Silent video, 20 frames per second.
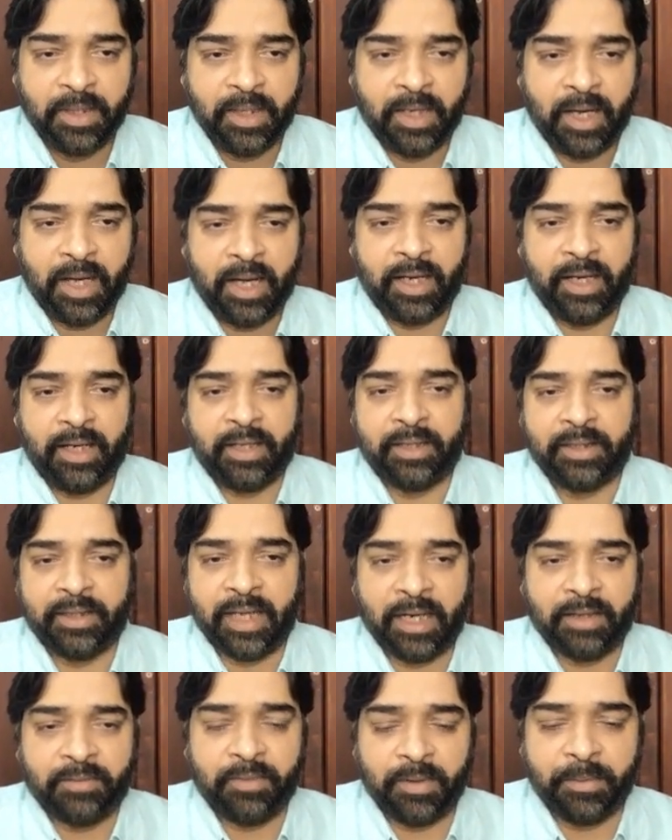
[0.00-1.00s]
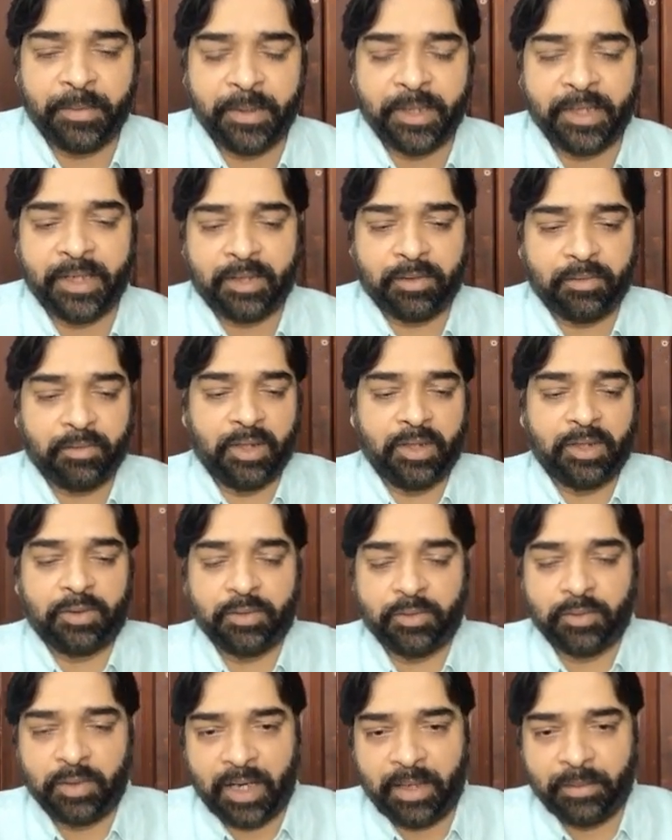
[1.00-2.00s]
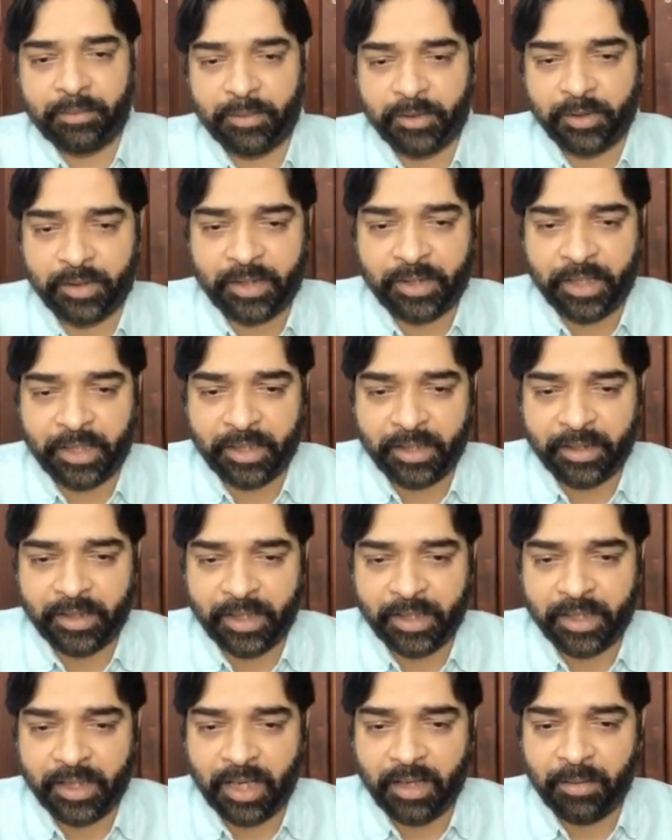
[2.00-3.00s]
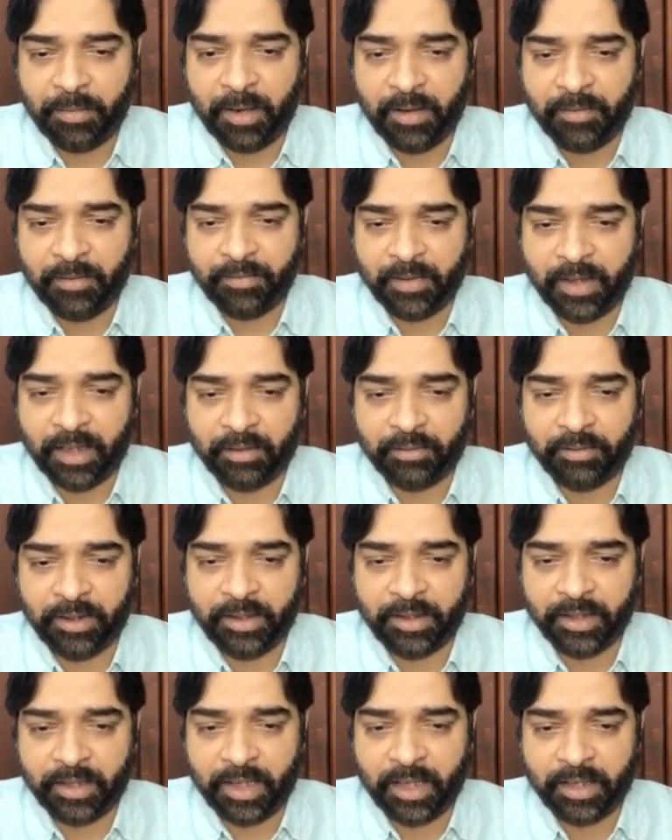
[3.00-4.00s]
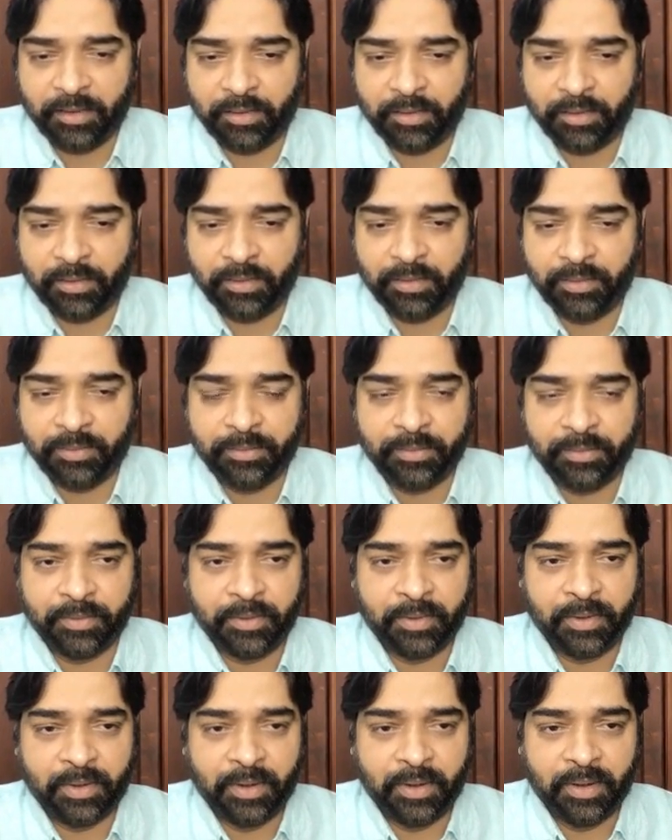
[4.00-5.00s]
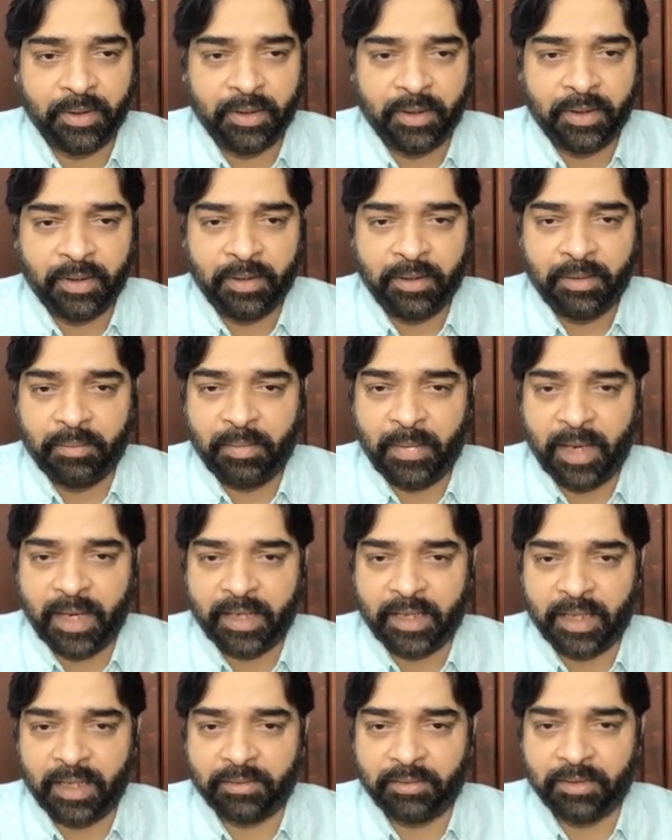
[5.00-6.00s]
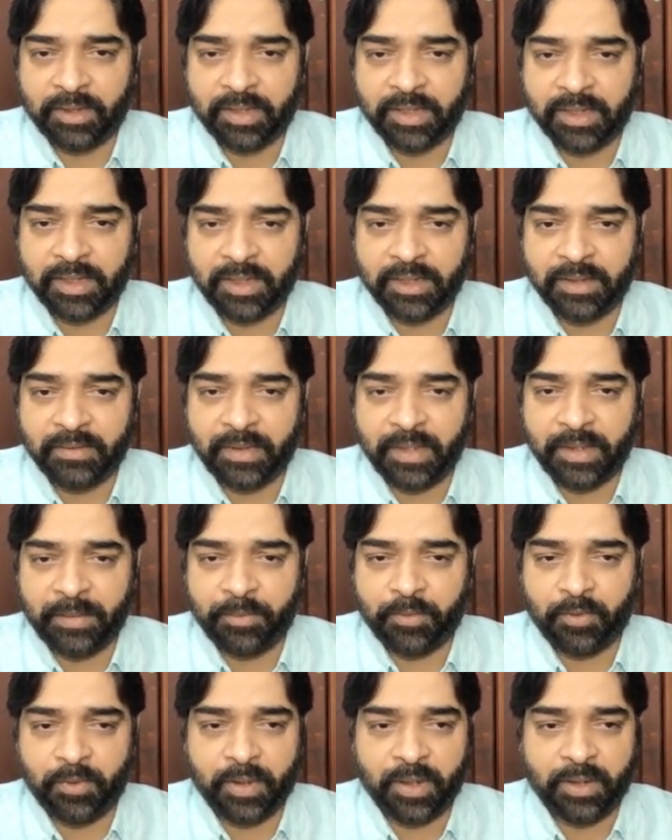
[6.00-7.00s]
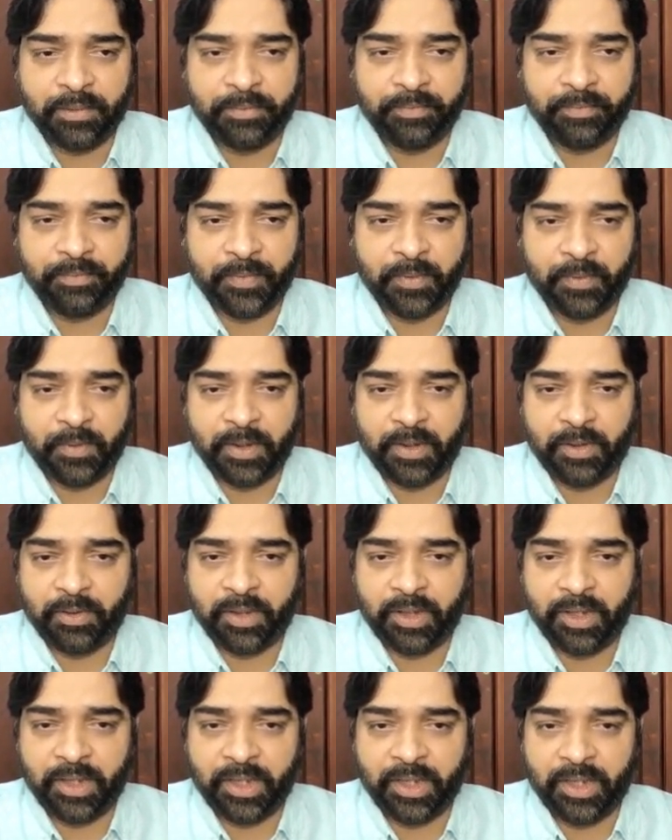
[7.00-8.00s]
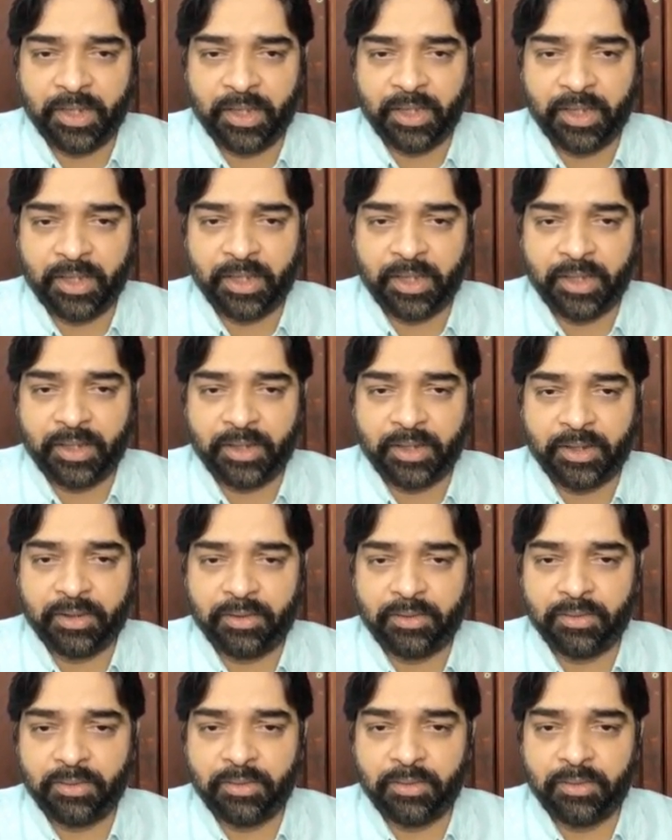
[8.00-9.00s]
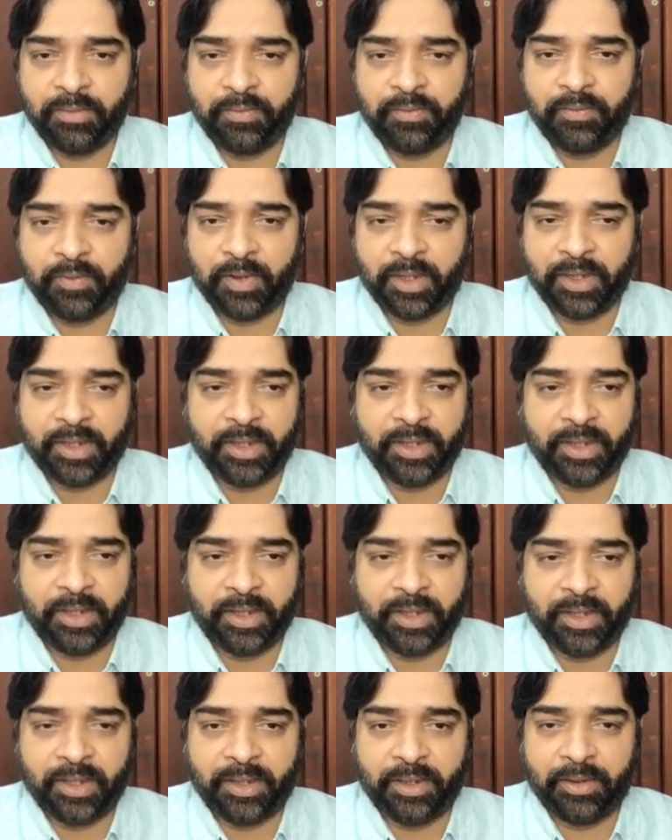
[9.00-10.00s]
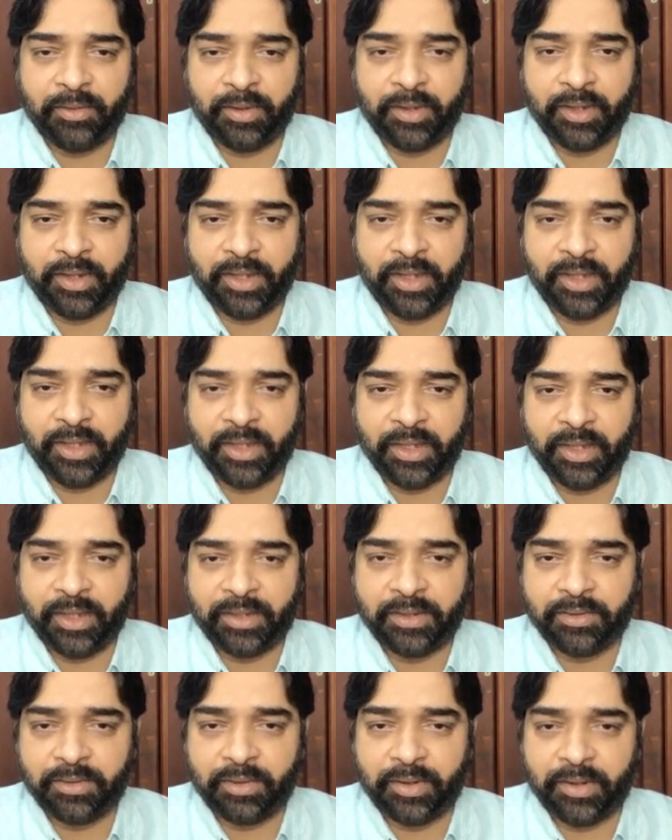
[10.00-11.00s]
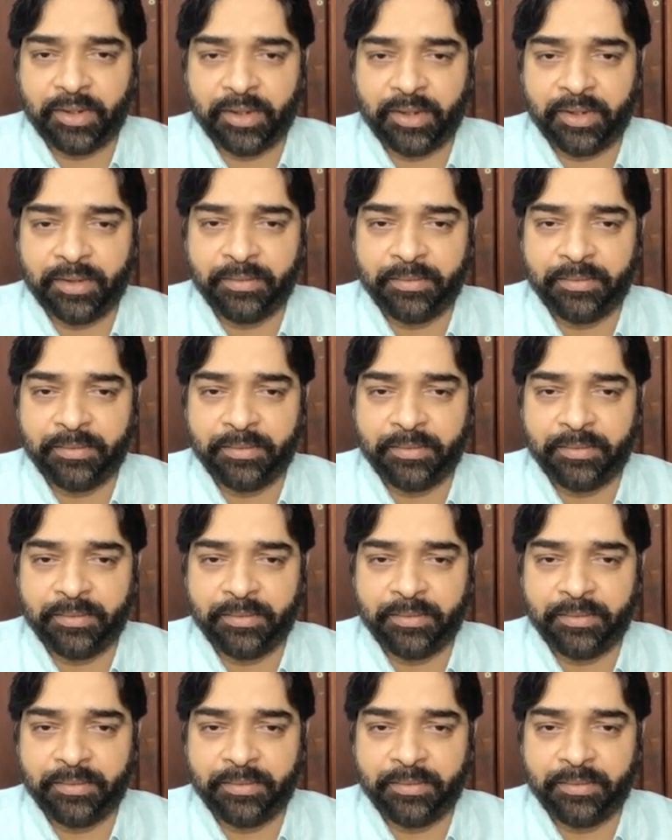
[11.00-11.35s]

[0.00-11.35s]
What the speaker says: And that will be equal to, I have to take help of calculator, I don't know. My calculation is very poor. 120 into 28, sorry.